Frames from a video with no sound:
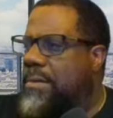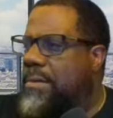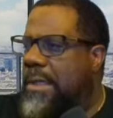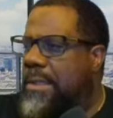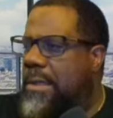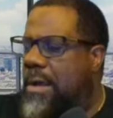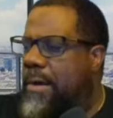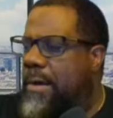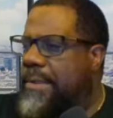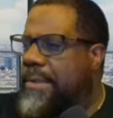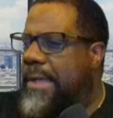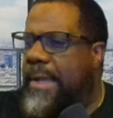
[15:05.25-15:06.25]
Looks like the
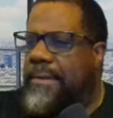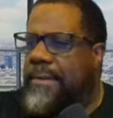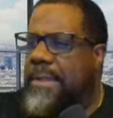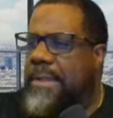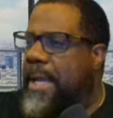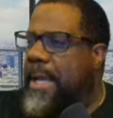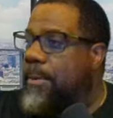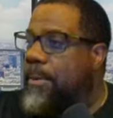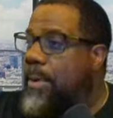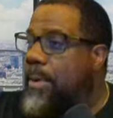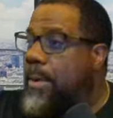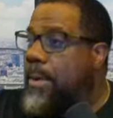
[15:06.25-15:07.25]
R S I is
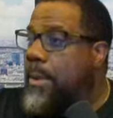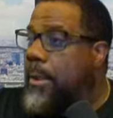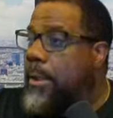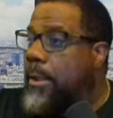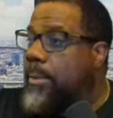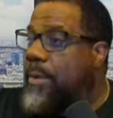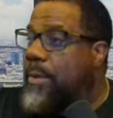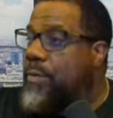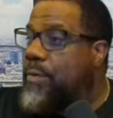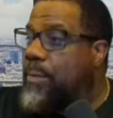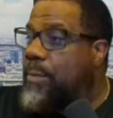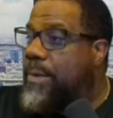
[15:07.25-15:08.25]
down, and I'm not even
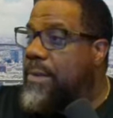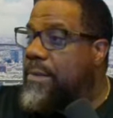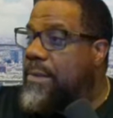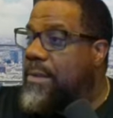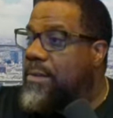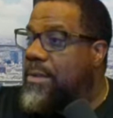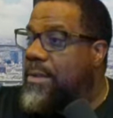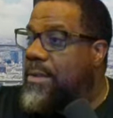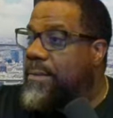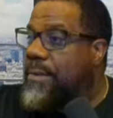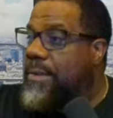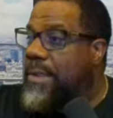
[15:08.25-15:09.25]
sure what this is. I've
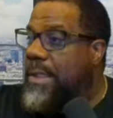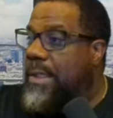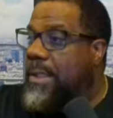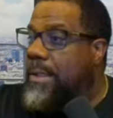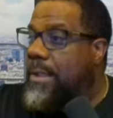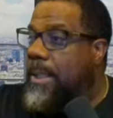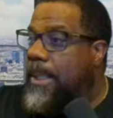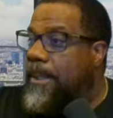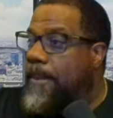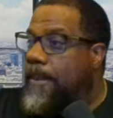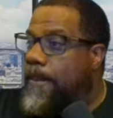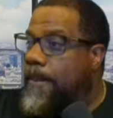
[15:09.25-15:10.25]
never even seen
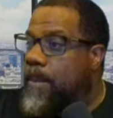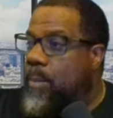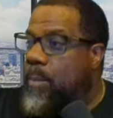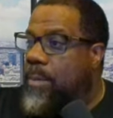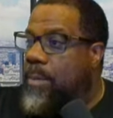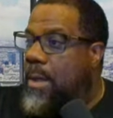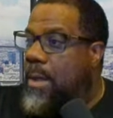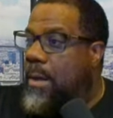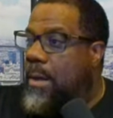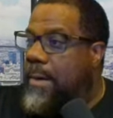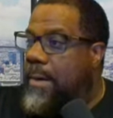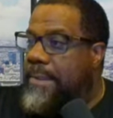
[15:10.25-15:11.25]
the
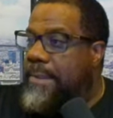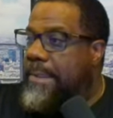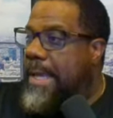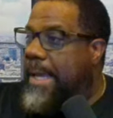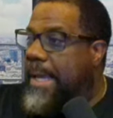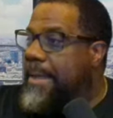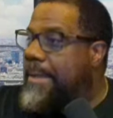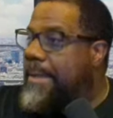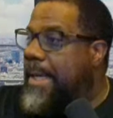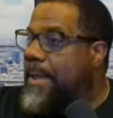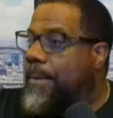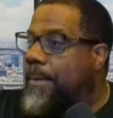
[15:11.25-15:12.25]
R S I
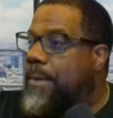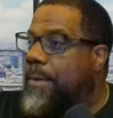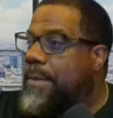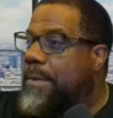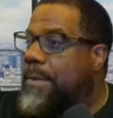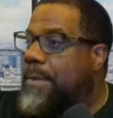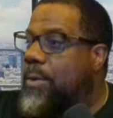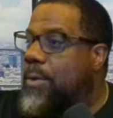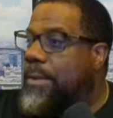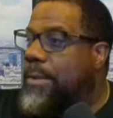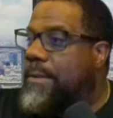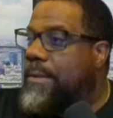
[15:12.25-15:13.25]
down this low
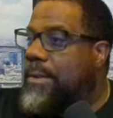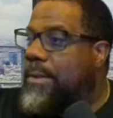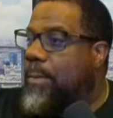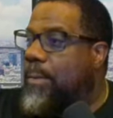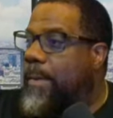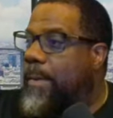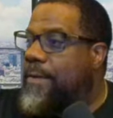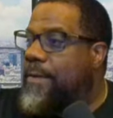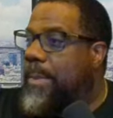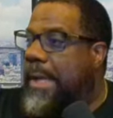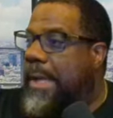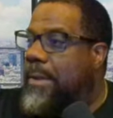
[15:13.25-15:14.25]
with this little red
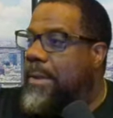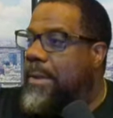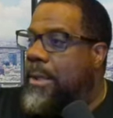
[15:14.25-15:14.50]
spot.